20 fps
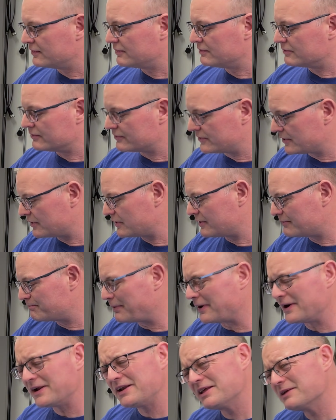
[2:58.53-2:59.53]
The
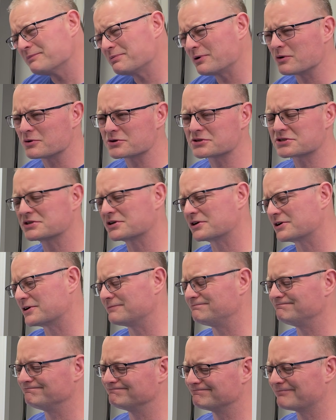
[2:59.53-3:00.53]
binding posts
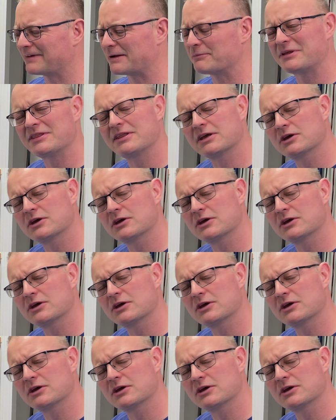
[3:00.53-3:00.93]
are, they